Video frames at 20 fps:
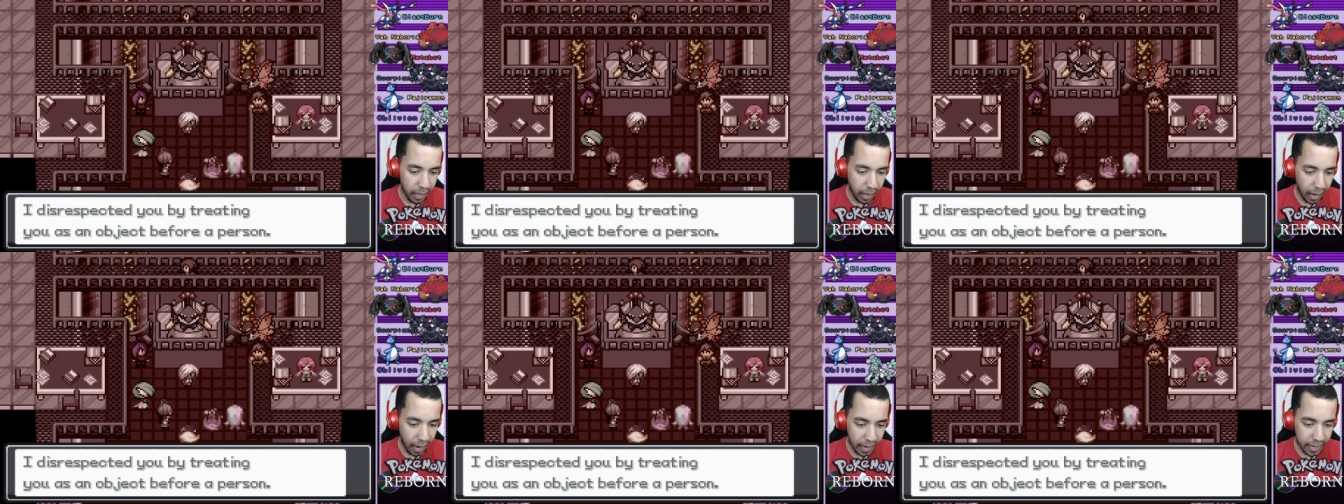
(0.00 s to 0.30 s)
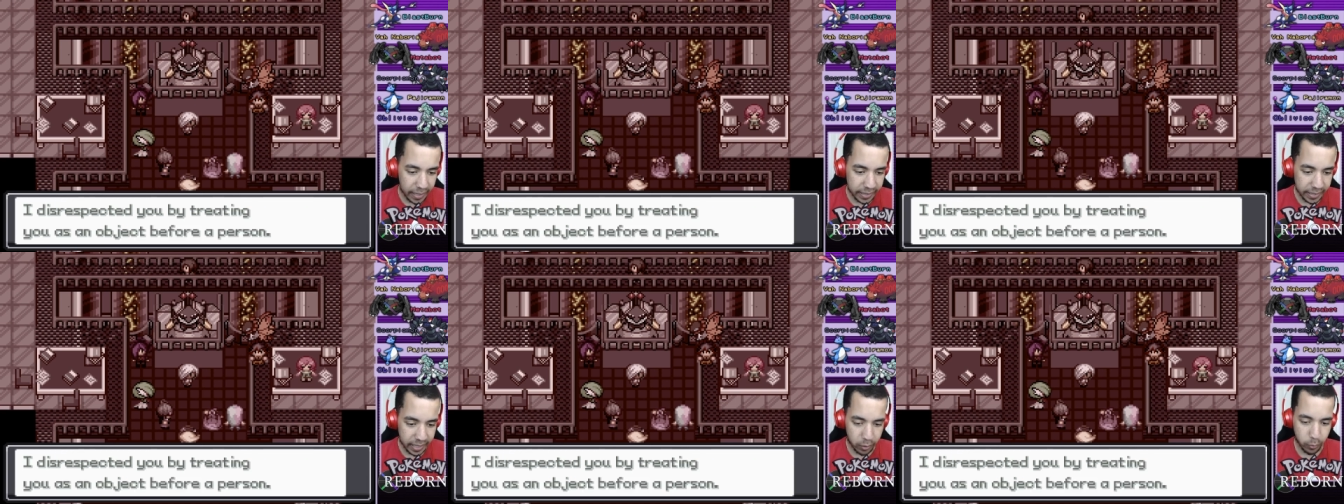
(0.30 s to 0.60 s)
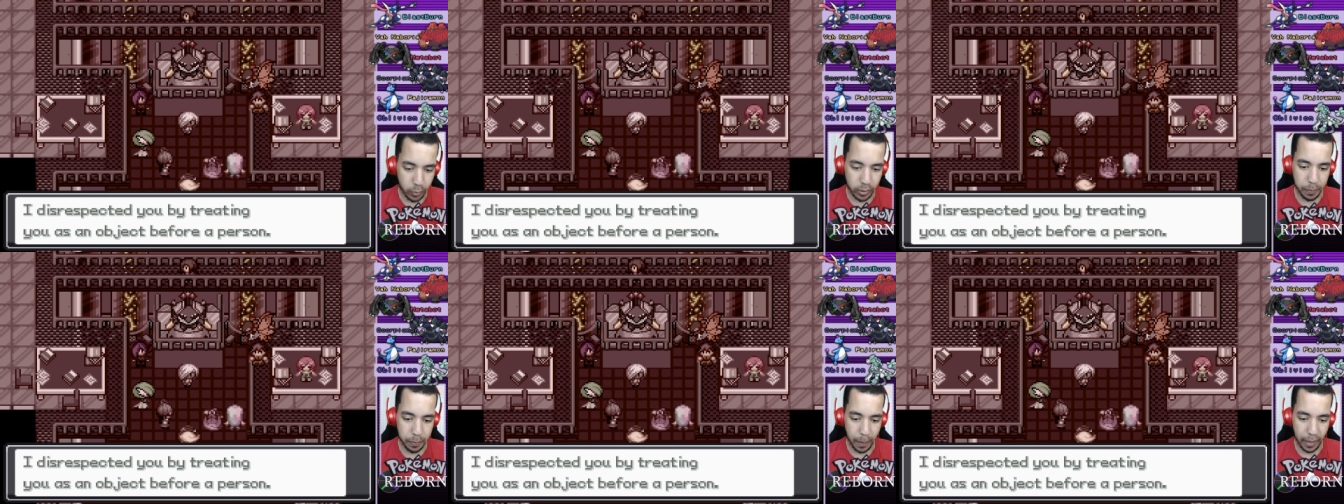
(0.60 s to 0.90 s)
I
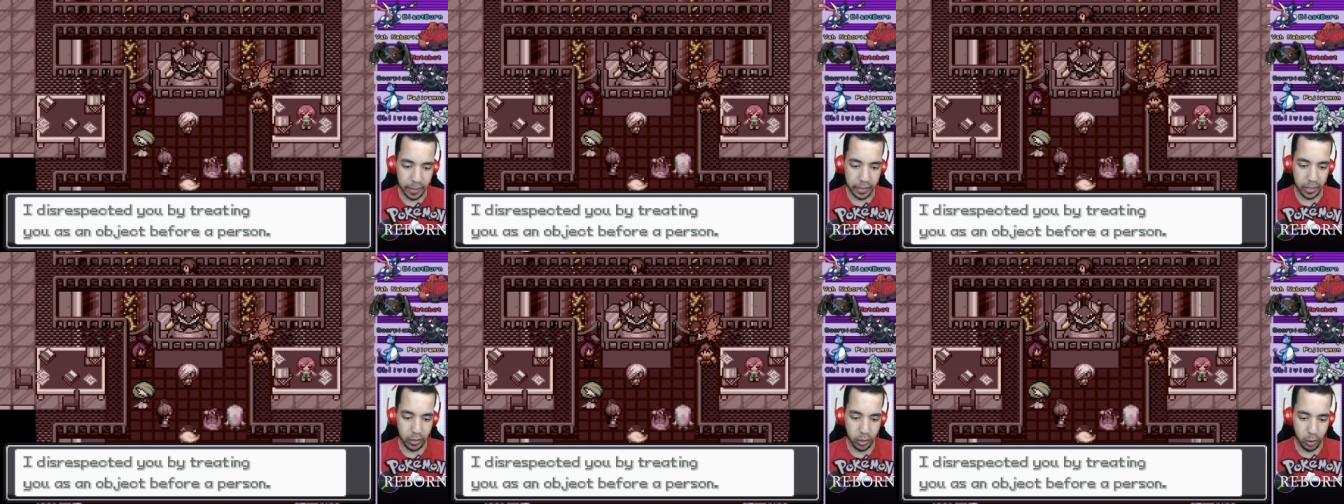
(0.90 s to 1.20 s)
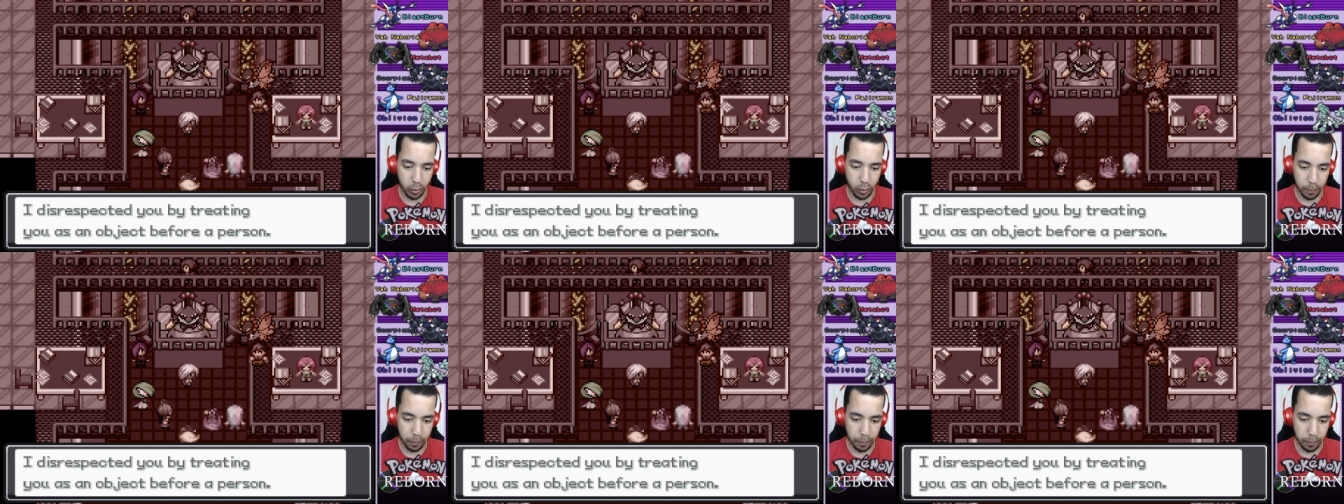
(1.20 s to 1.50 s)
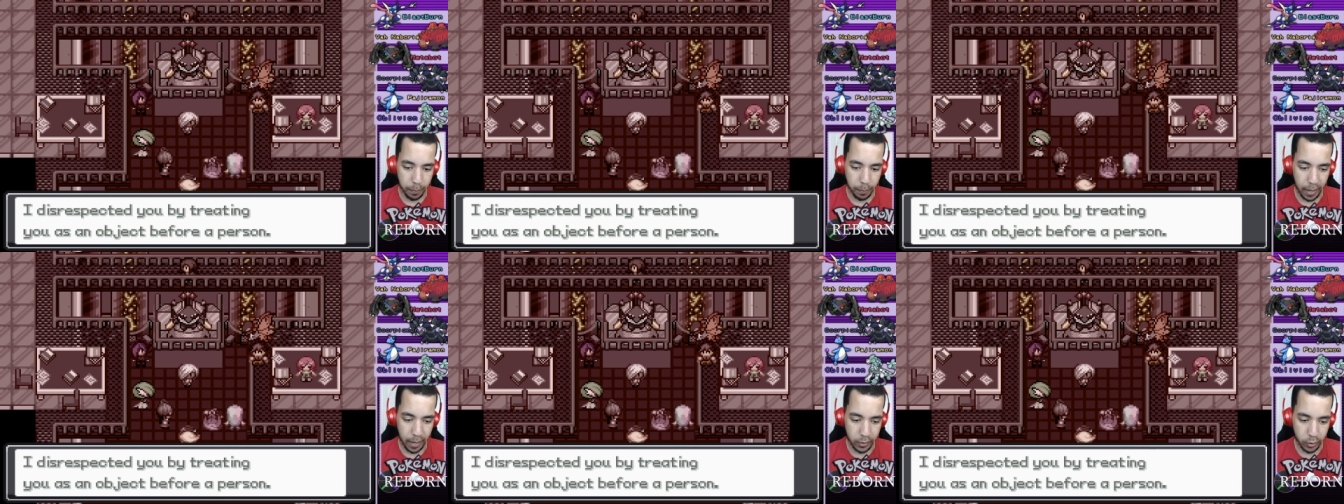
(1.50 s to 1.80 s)
disrespected you
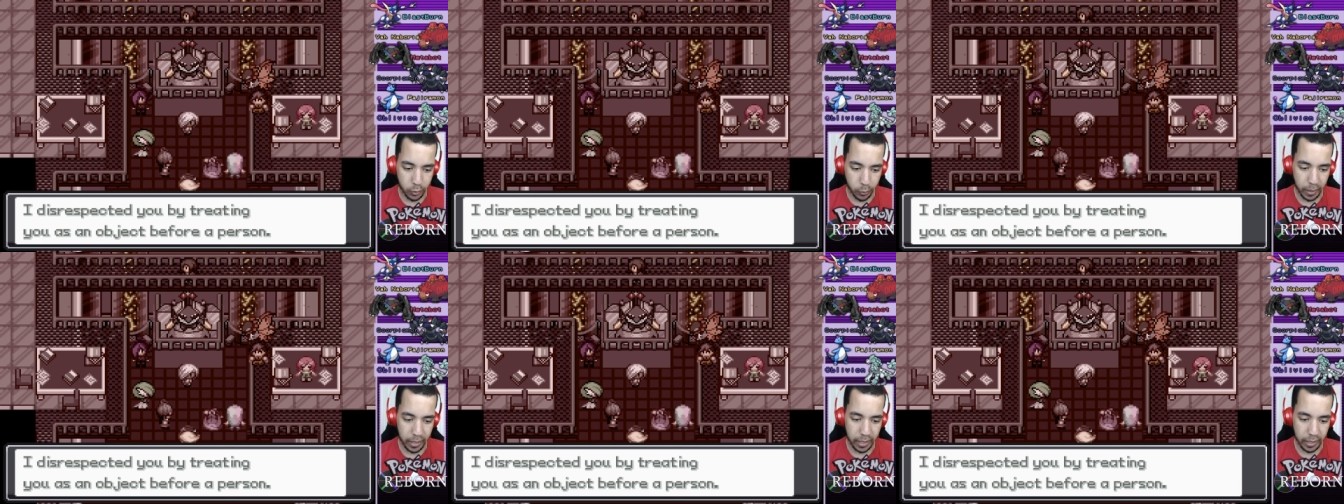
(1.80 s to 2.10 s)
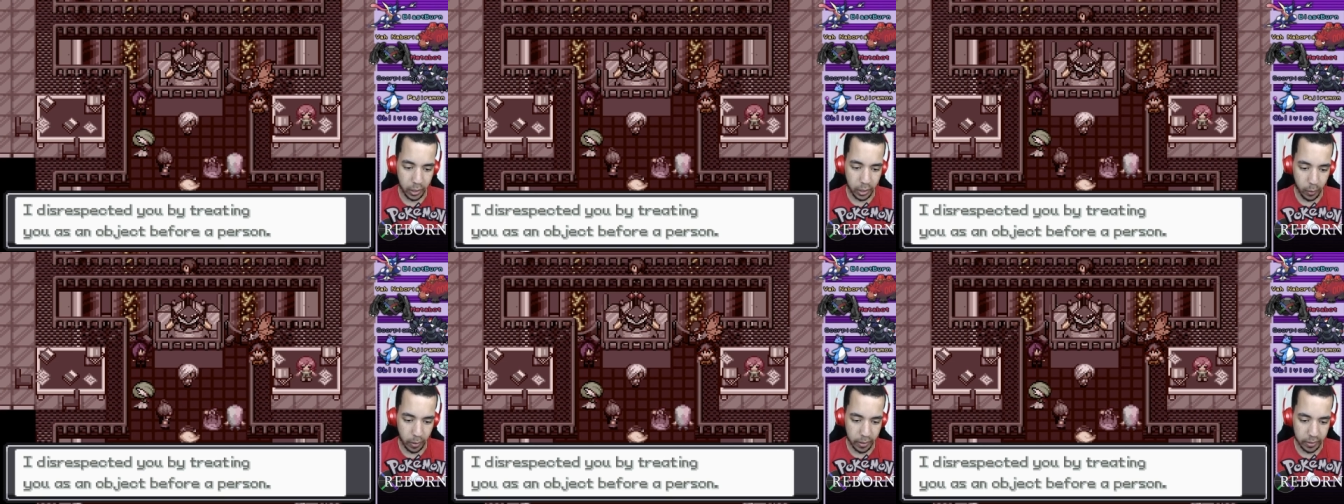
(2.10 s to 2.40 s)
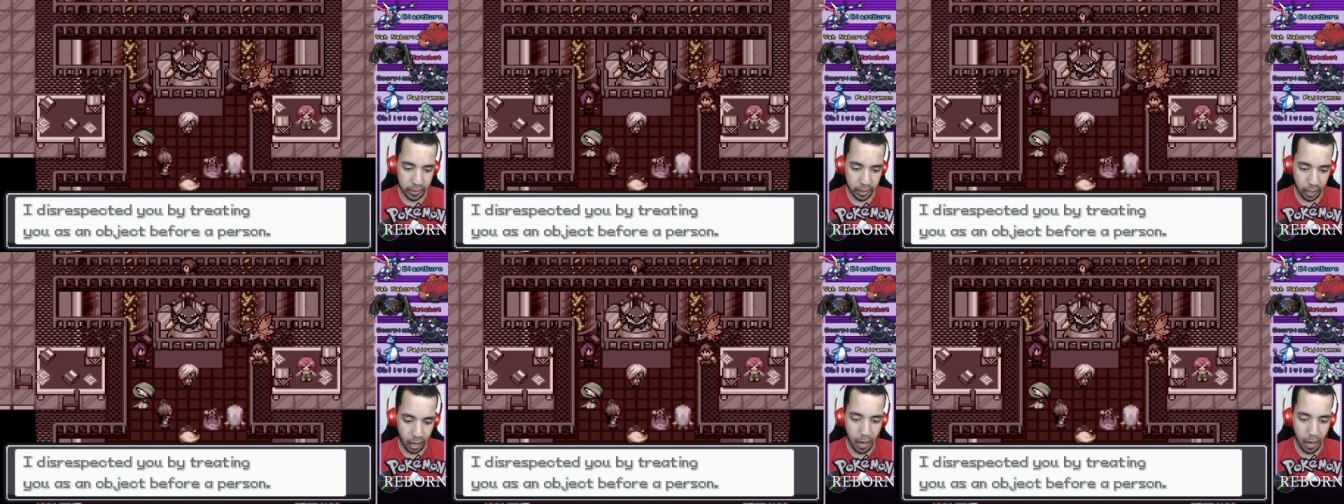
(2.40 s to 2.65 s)
by treating you as an